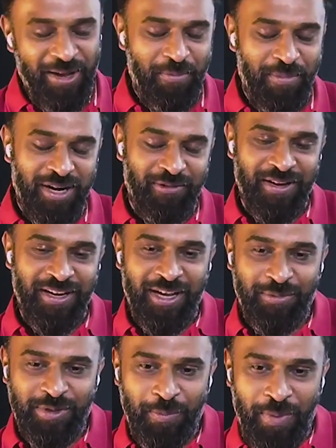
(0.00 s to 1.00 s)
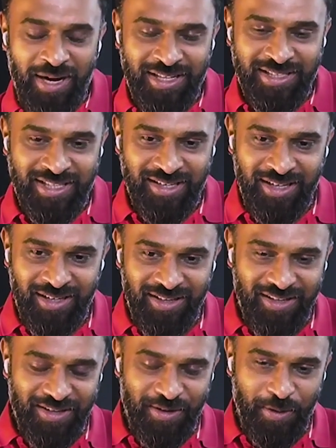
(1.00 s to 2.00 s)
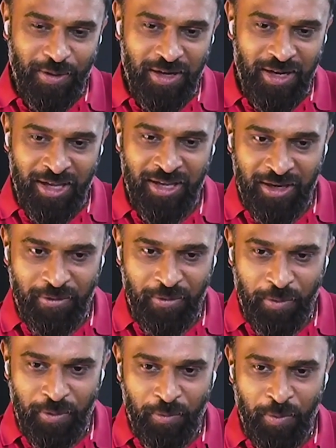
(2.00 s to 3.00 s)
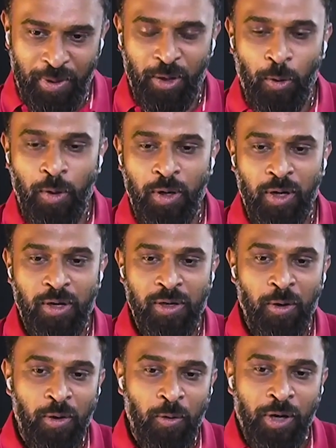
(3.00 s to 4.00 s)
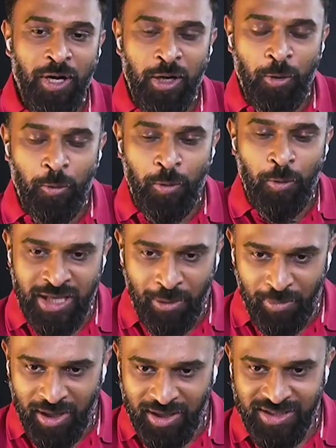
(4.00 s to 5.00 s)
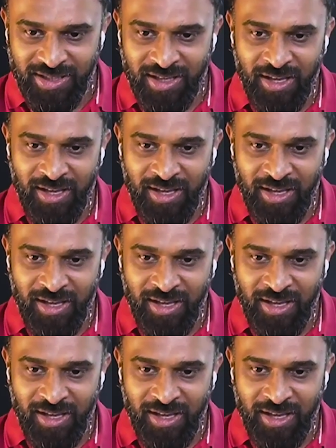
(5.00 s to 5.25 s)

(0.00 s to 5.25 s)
but when it comes to partner channel, like we don't look it into the same lens.